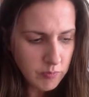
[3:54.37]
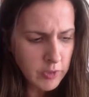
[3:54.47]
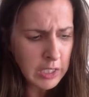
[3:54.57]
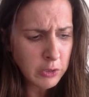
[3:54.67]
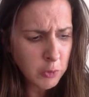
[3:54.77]

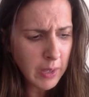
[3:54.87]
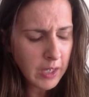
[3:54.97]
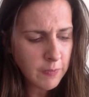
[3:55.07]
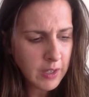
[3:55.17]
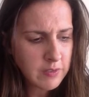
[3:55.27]
And I look back
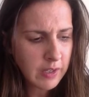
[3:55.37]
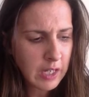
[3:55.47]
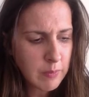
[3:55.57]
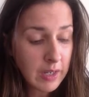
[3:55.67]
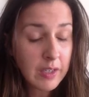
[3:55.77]
at that
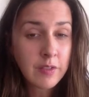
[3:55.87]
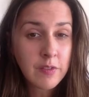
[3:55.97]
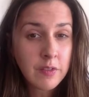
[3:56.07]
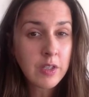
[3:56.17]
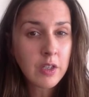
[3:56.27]
time and I can
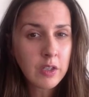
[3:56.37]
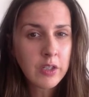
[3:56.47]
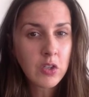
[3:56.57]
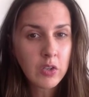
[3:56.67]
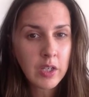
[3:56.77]
see
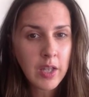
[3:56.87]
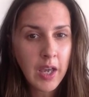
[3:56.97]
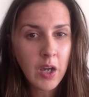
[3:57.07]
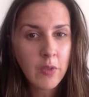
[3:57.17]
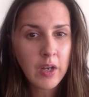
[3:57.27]
clearly
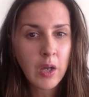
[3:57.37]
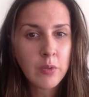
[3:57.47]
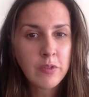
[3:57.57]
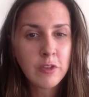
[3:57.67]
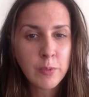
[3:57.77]
now that I
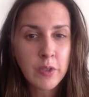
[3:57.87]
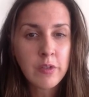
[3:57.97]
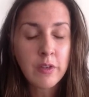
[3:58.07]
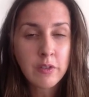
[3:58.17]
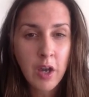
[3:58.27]
was
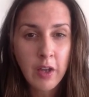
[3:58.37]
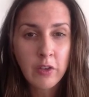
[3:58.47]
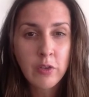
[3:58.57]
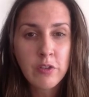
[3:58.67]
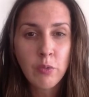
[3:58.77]
experiencing
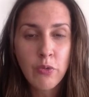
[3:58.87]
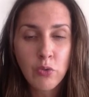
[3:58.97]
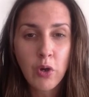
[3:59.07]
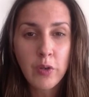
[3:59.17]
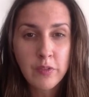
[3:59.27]
tolerance withdrawal